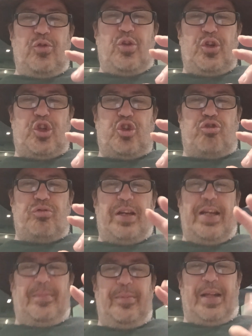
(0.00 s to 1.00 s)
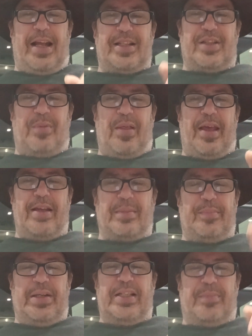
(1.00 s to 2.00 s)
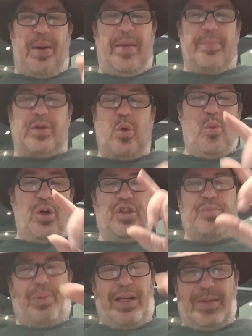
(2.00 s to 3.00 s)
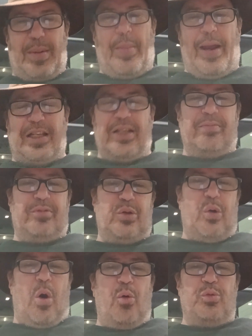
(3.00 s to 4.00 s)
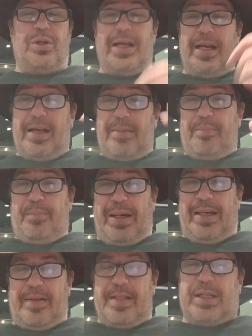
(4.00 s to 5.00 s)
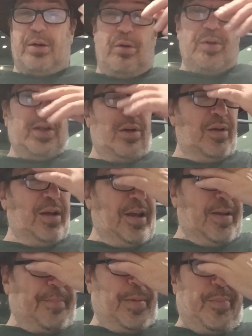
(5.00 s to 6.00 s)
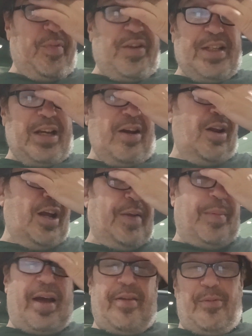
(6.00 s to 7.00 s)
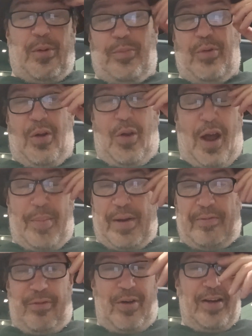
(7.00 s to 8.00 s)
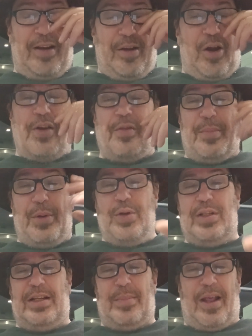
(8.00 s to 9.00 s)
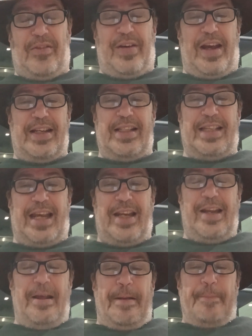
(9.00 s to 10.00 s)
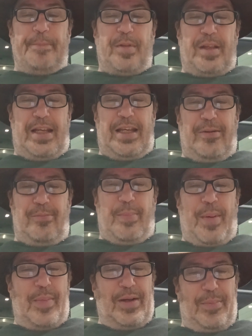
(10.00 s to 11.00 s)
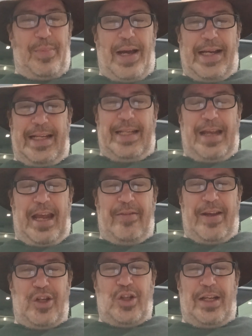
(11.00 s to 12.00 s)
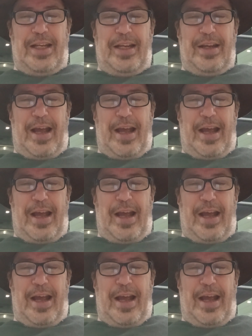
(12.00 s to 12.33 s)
extreme cuts of 1,000 pieces of papers, which brings me back to old Peanut the Squirrel. So the first thing I like about, well, not like, but find kind of amusing about the fact is that the Republican Party have actually